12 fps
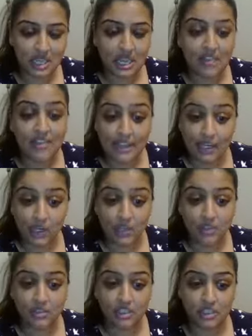That
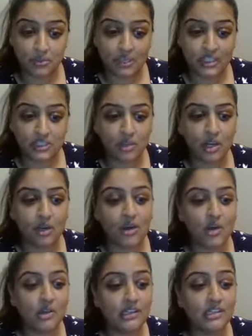includes shipping as well. Or
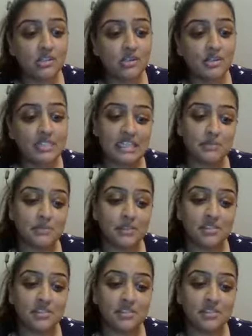you can do a 6-month